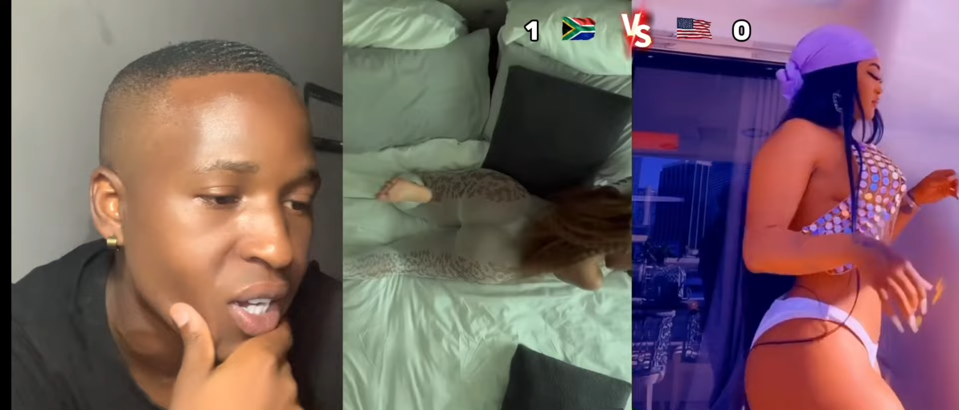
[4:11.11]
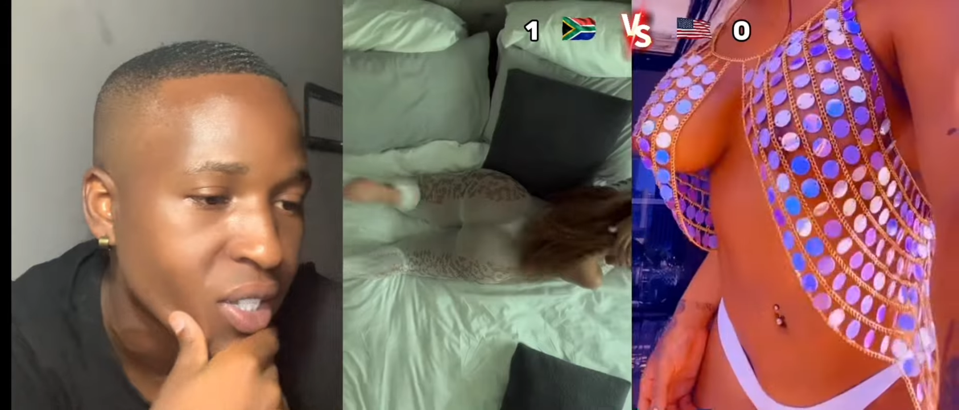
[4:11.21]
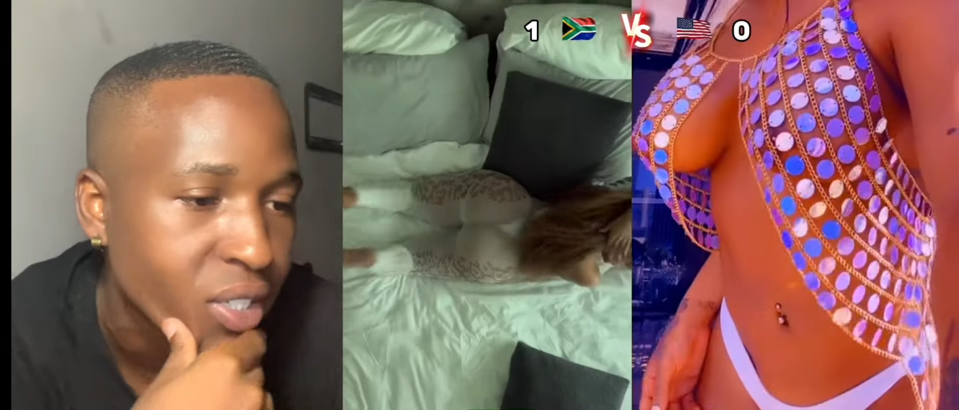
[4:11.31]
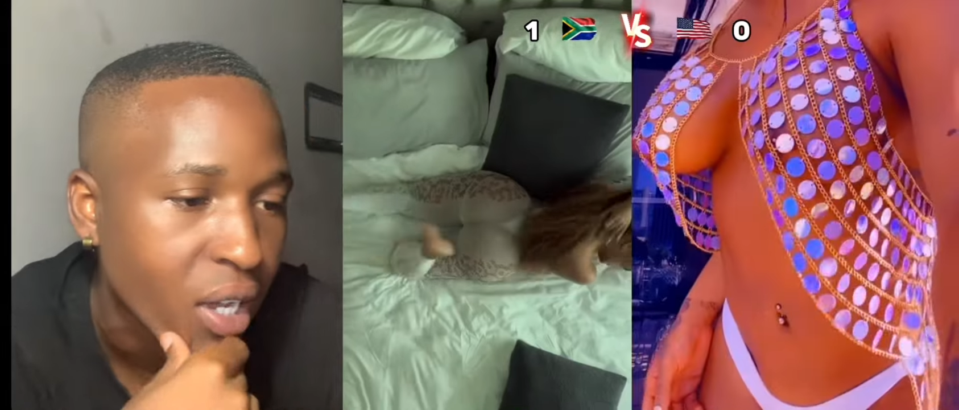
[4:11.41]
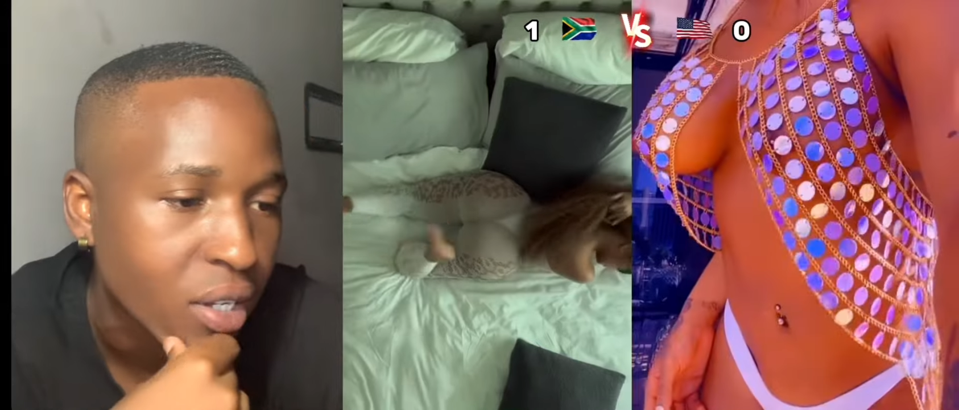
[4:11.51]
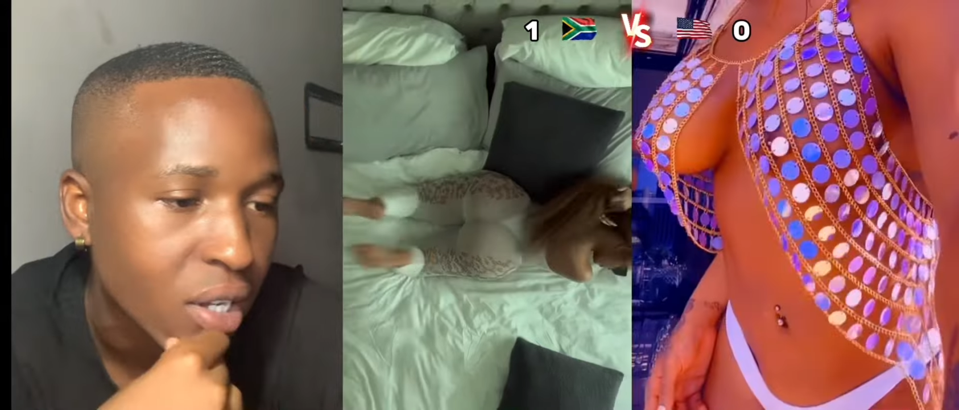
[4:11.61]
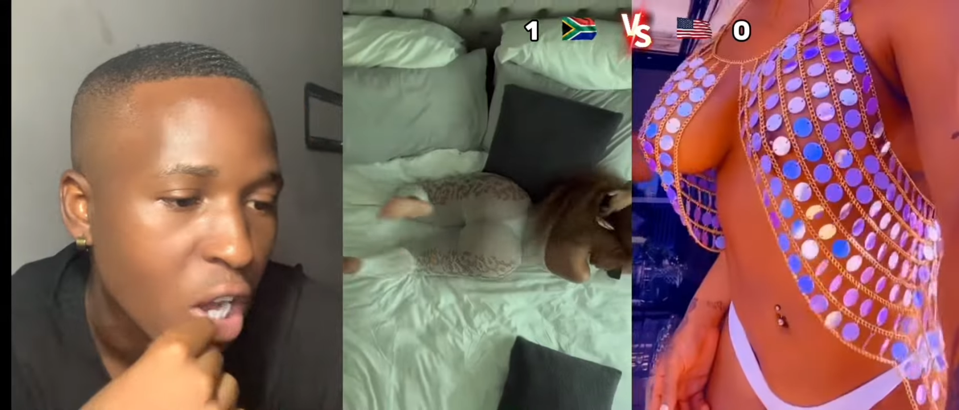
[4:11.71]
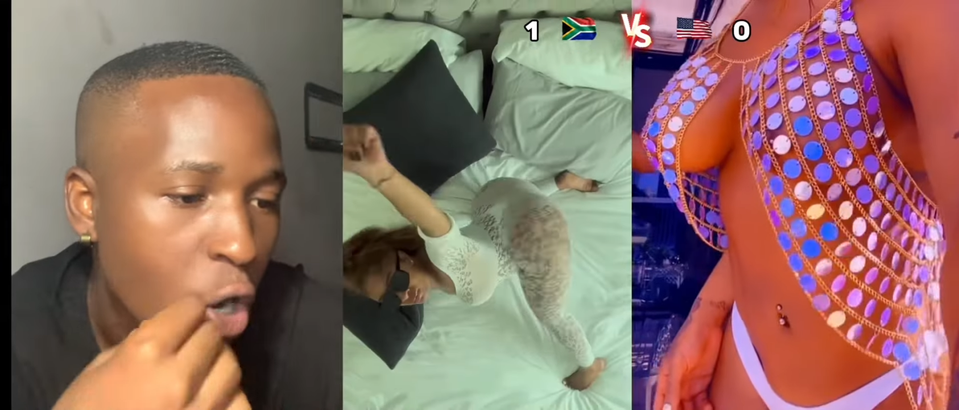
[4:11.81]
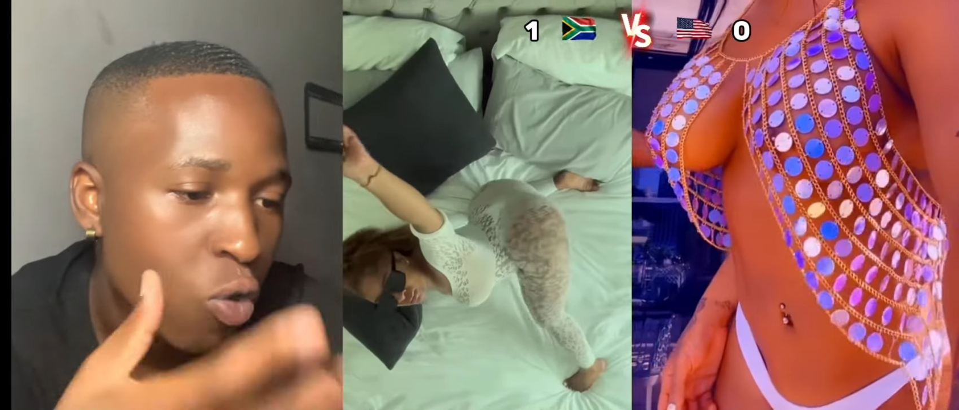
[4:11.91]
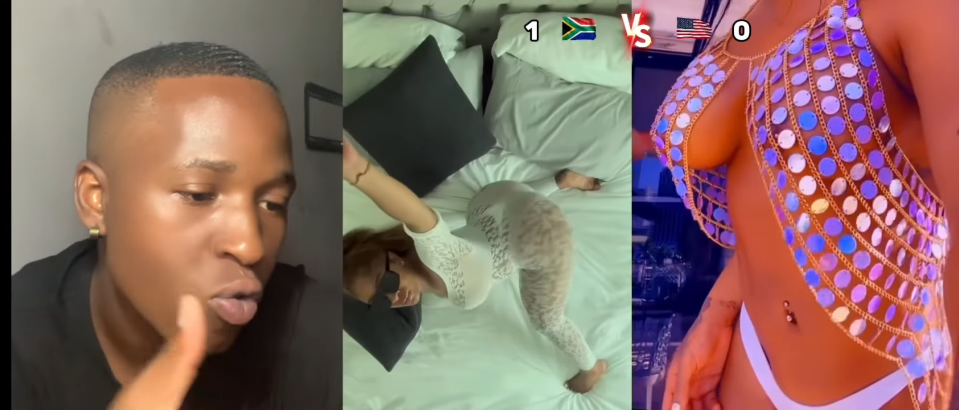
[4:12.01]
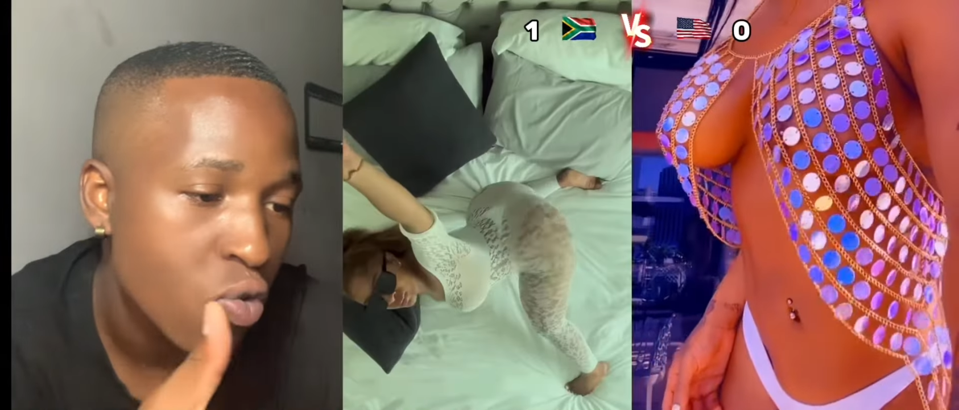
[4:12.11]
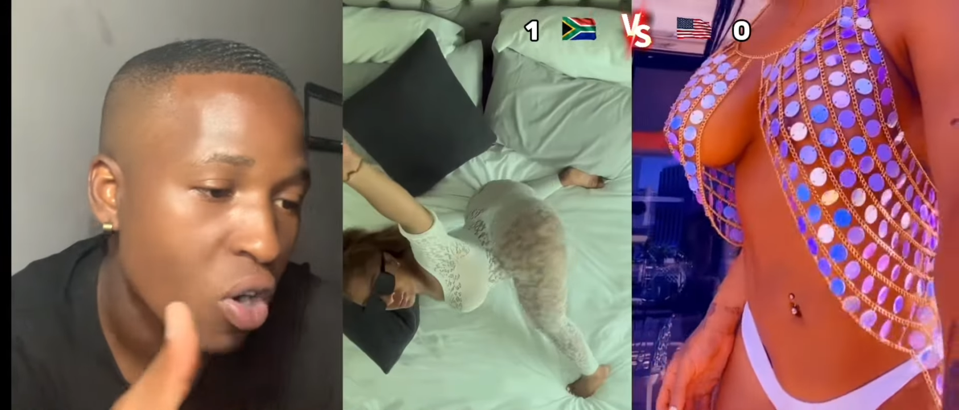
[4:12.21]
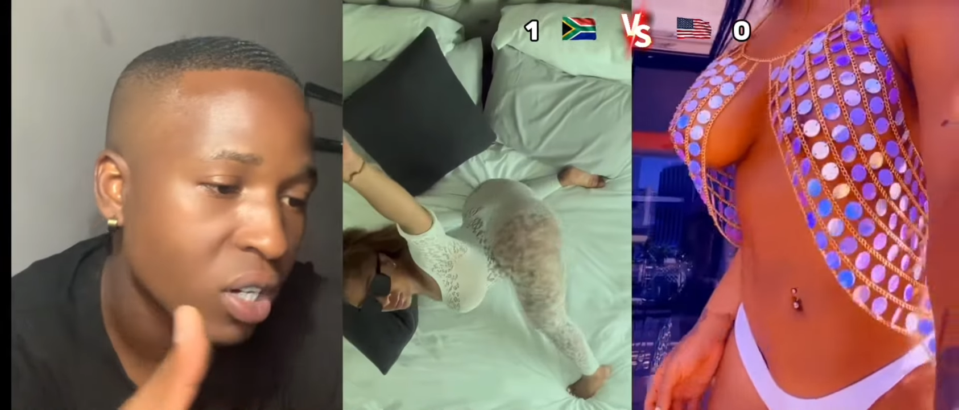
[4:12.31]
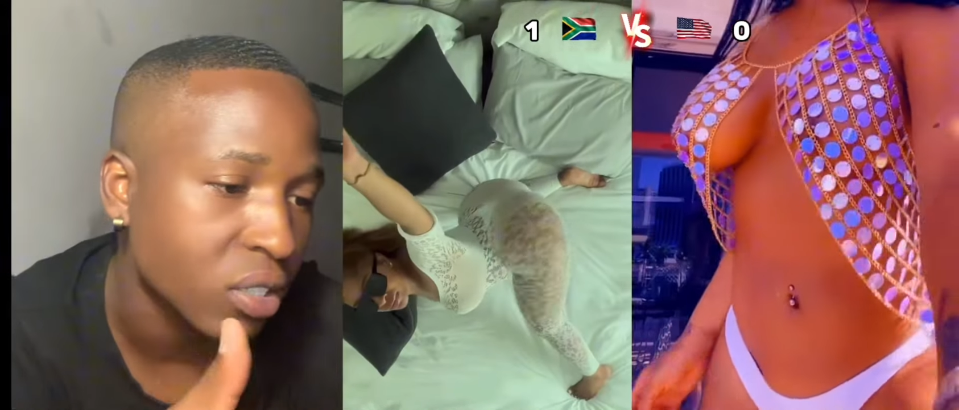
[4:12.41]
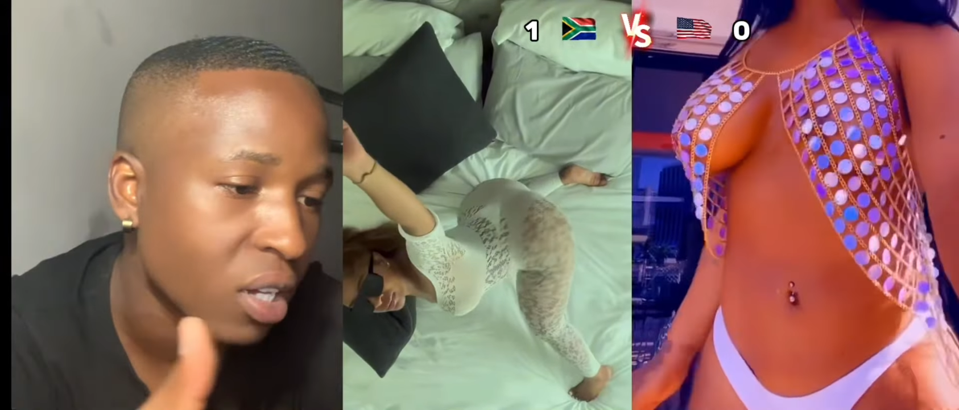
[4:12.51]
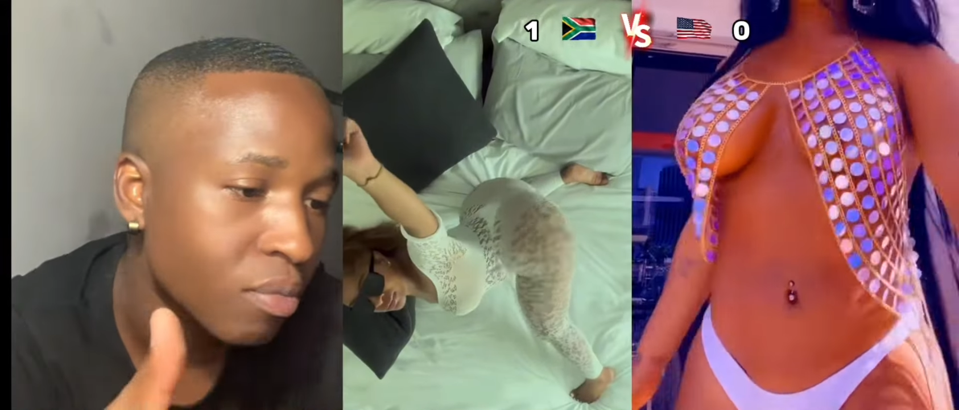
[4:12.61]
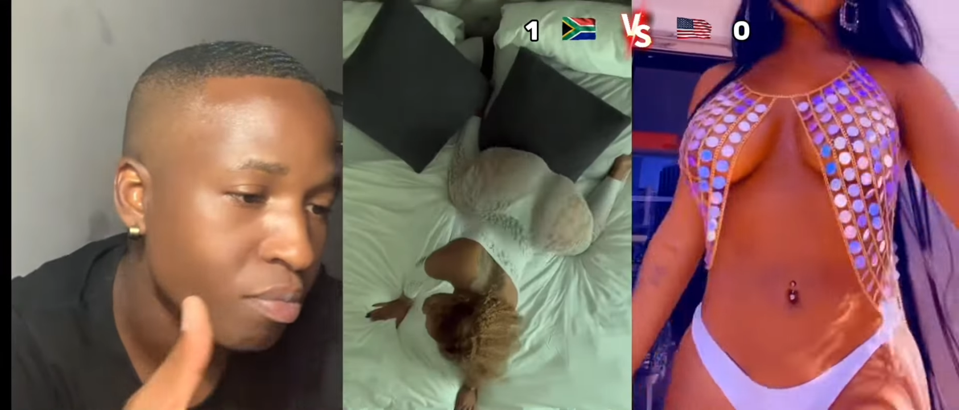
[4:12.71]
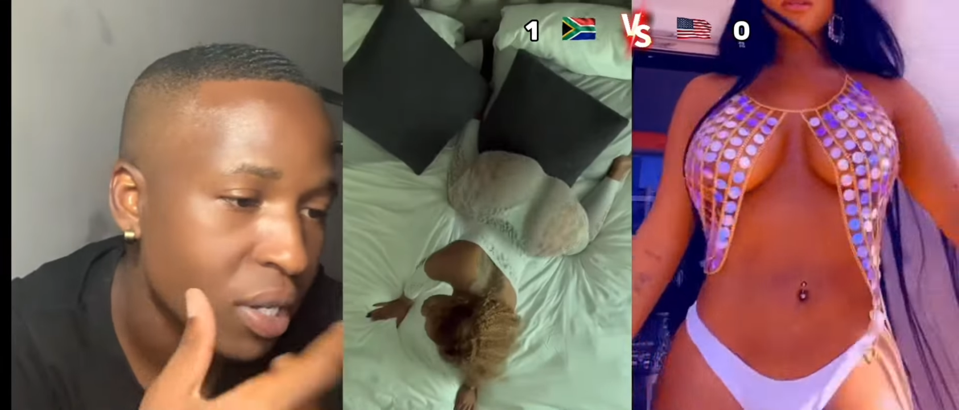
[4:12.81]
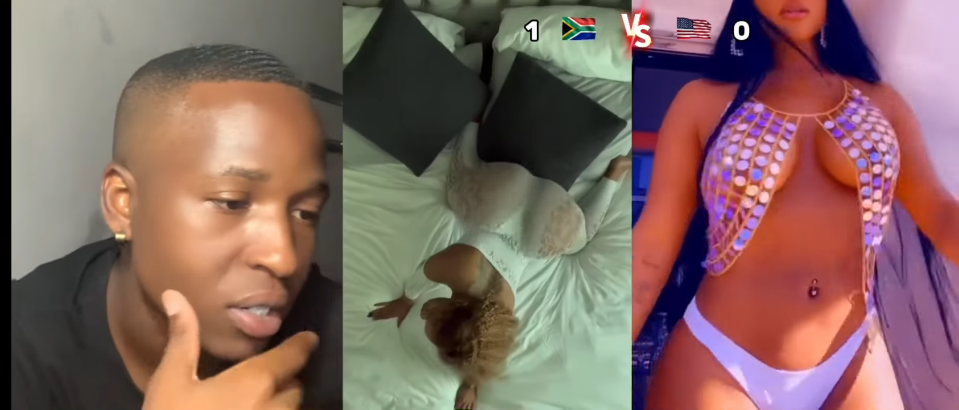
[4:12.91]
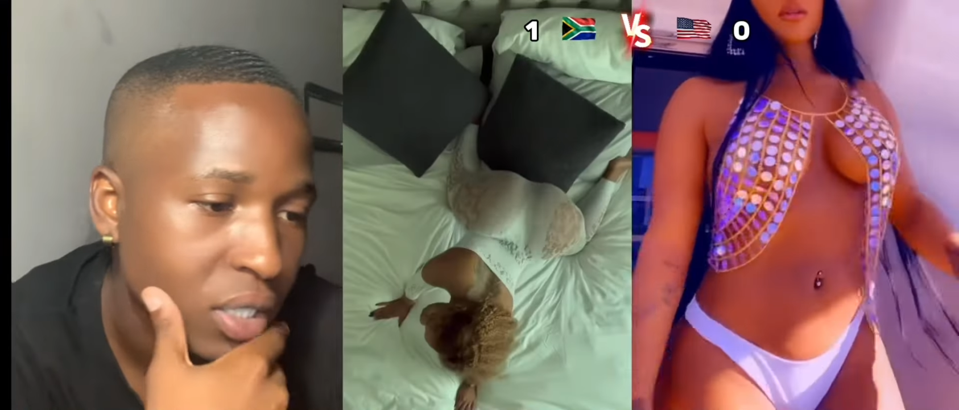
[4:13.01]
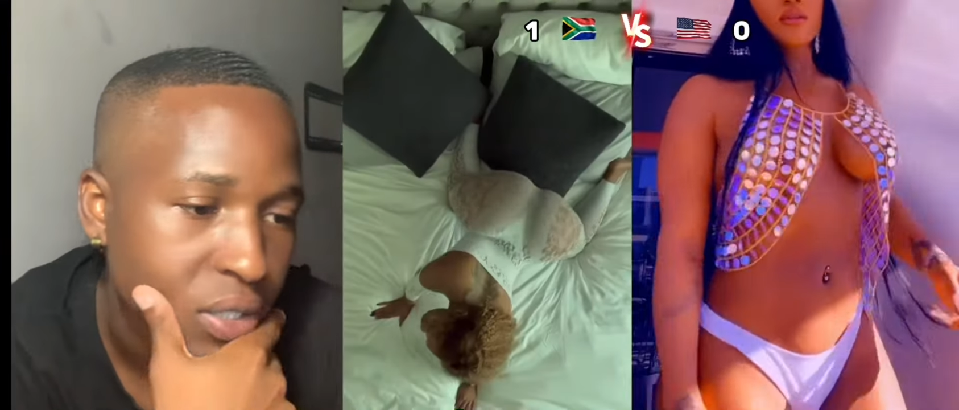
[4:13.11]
it's like, who got it done better?